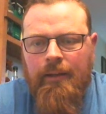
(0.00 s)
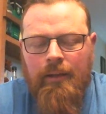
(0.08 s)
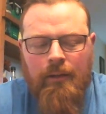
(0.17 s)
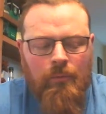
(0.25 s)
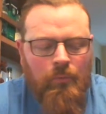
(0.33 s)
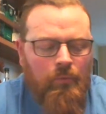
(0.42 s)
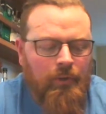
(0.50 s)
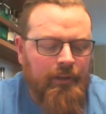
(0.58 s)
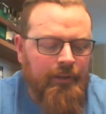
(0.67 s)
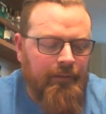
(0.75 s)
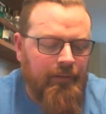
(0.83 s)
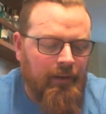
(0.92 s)
and one
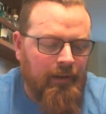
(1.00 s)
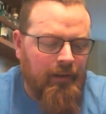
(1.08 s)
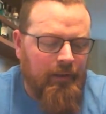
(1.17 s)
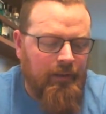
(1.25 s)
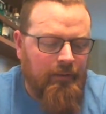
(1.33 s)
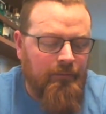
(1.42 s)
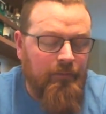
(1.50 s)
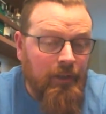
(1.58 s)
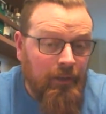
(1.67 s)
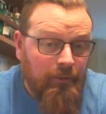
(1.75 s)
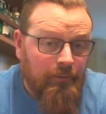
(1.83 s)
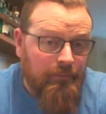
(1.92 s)
is a
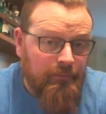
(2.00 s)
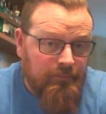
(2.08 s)
Fino,